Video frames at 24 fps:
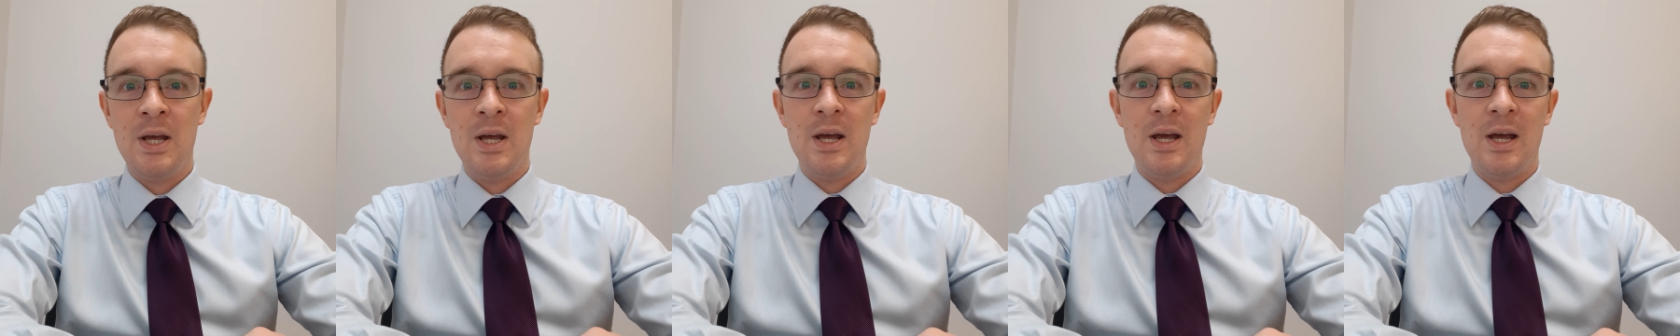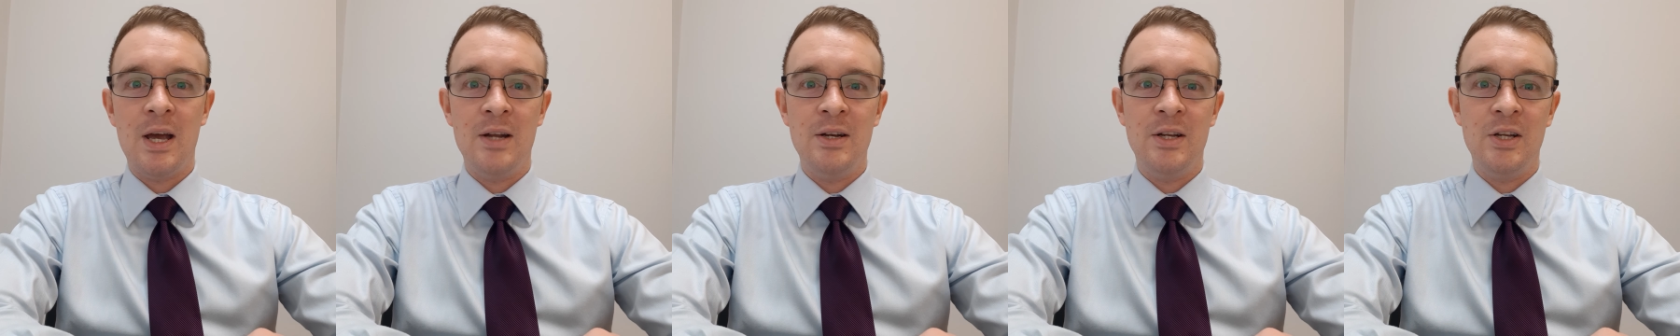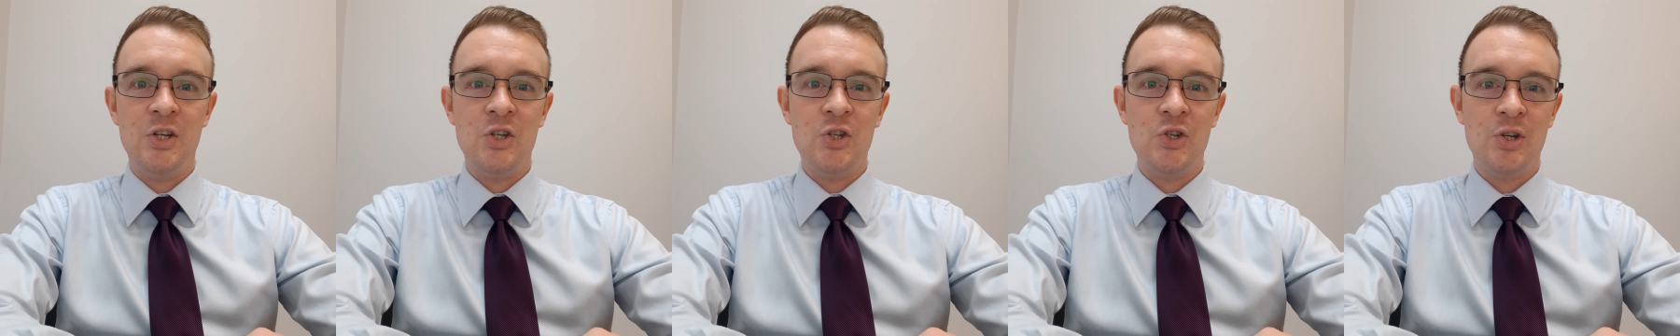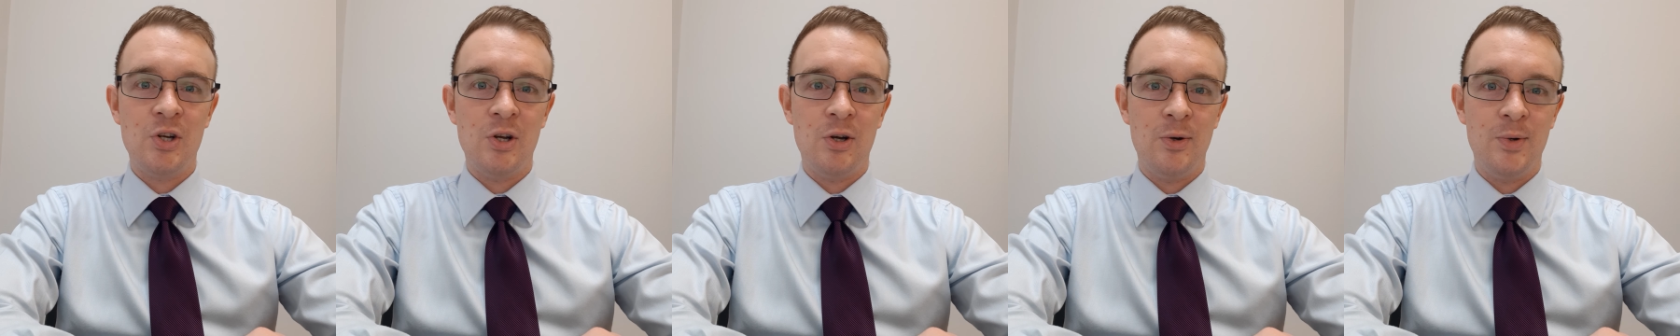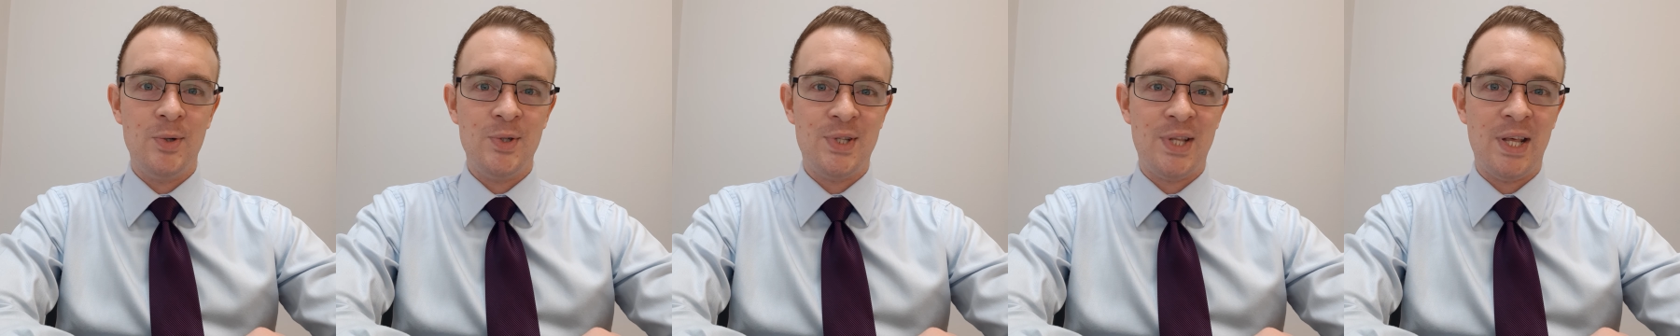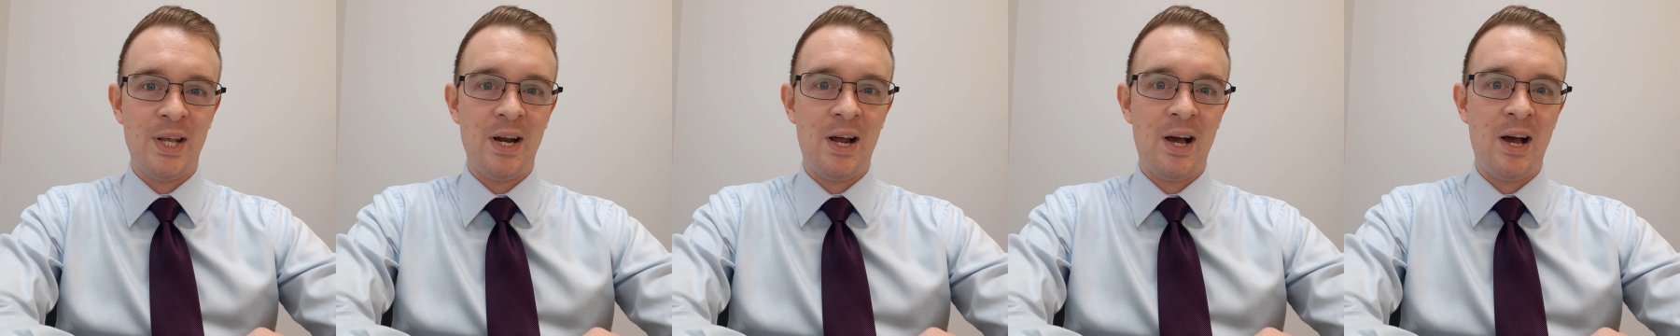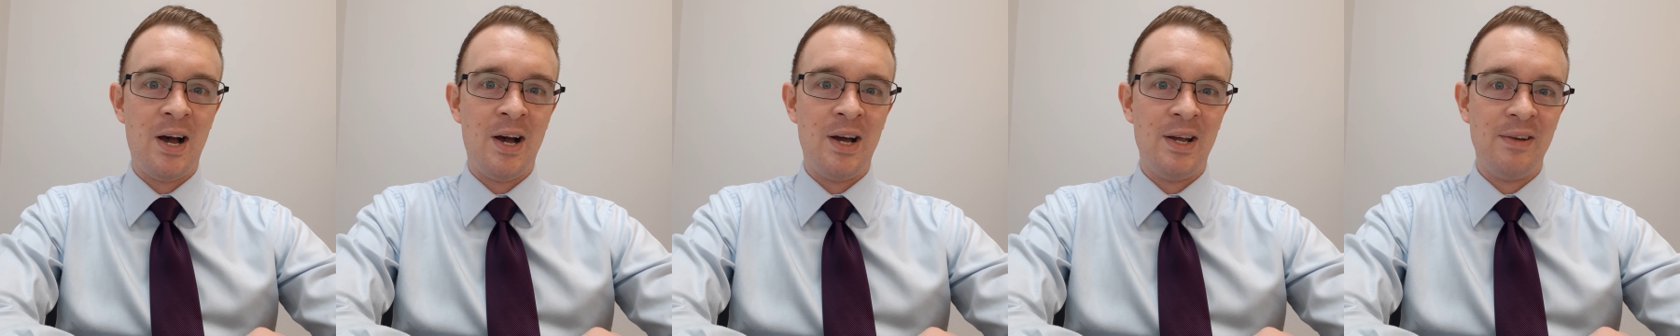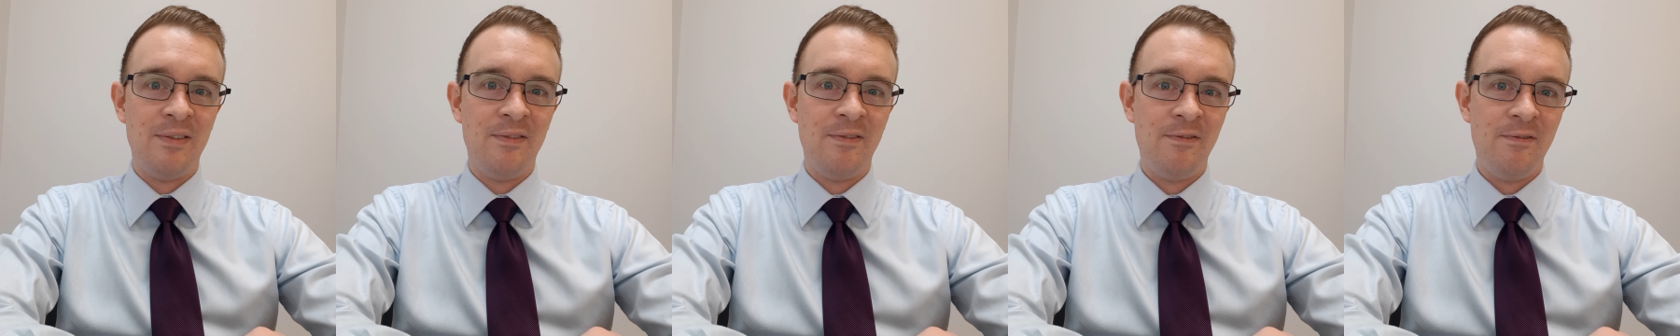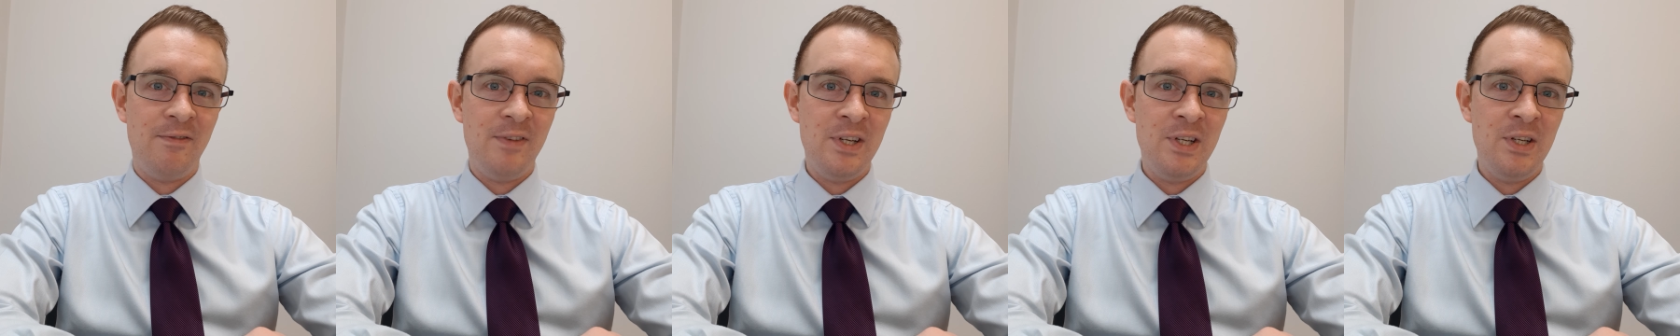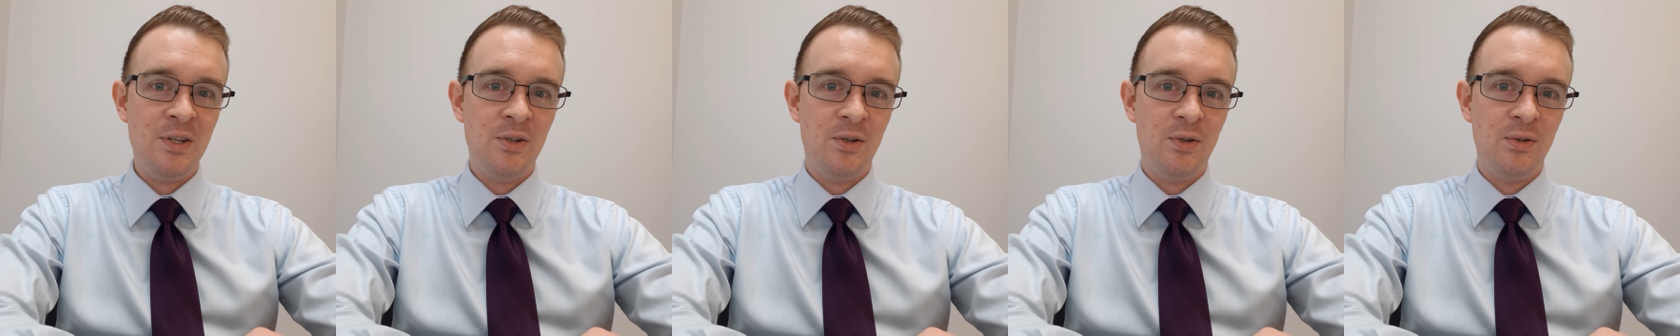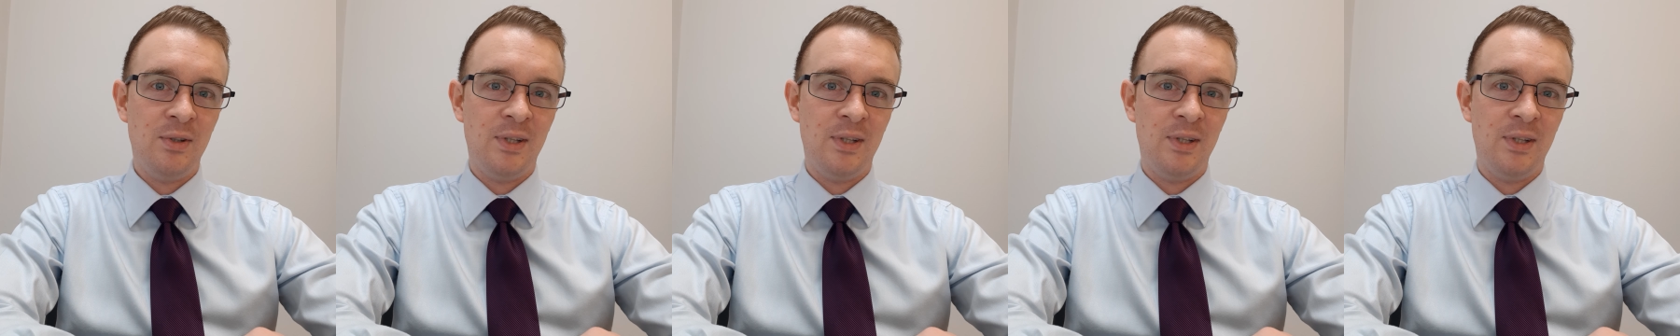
and it shows that I feel